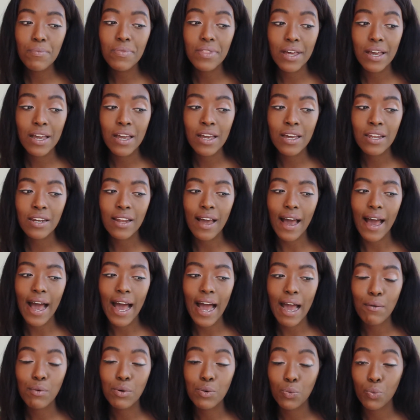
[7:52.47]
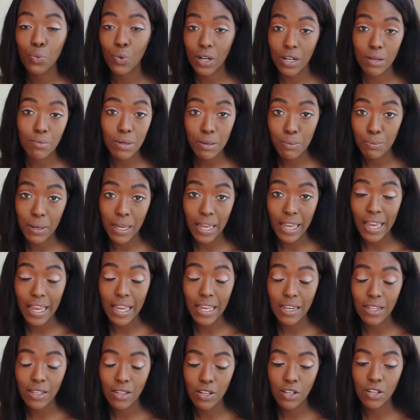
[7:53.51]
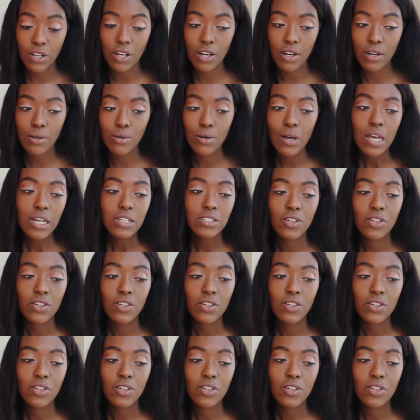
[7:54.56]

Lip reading: then I would want to be paid, you know?